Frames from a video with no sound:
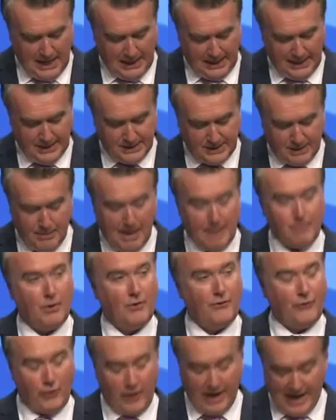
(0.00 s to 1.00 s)
He's the member
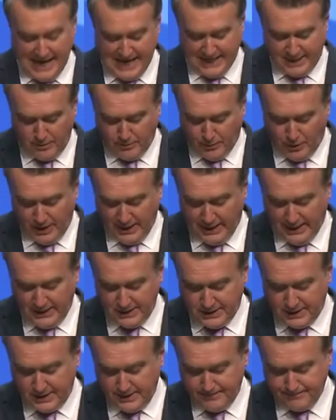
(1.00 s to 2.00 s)
for Edinburgh
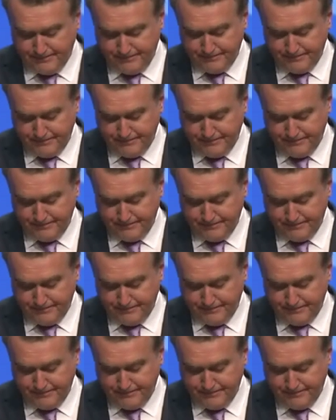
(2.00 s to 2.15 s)
East.